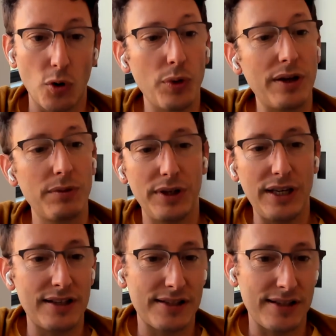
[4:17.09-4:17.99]
Or we
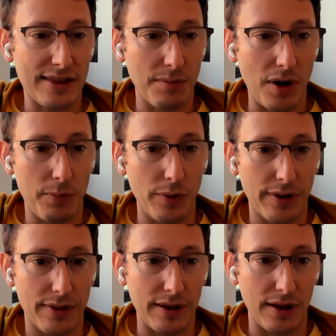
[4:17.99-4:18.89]
need to set them up
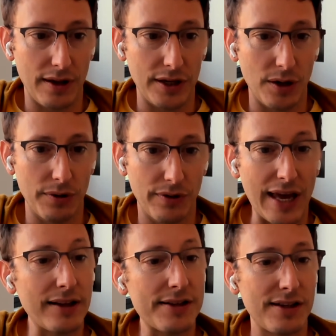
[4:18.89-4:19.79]
with
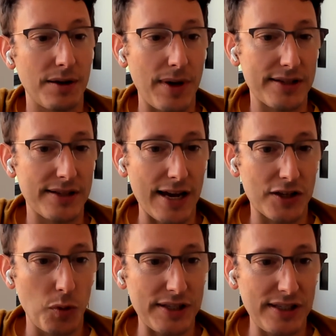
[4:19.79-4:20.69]
headless CMS
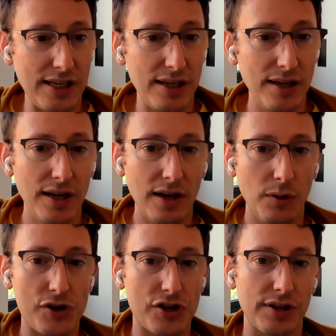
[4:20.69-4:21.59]
XYZ,
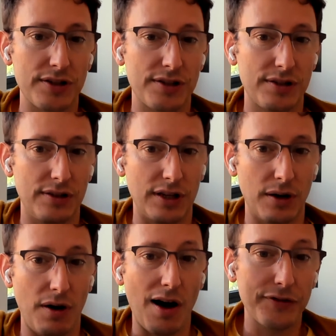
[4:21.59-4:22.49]
which is
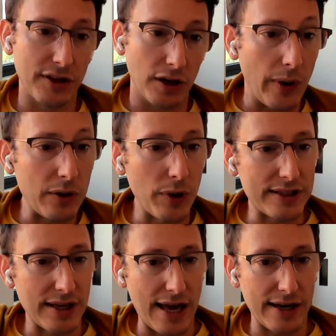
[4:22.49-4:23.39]
often a great
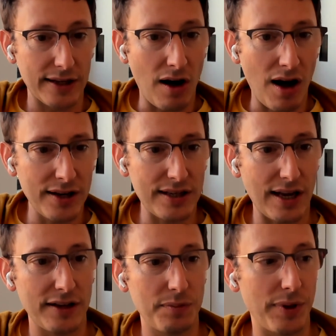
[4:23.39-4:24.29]
way to edit
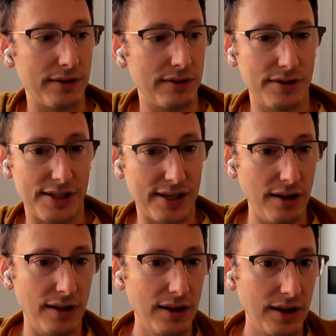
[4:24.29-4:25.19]
content, but
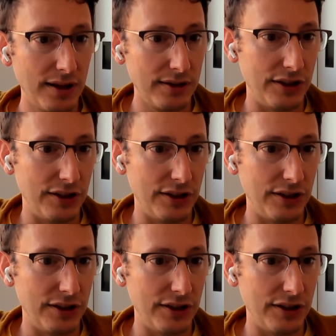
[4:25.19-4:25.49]
still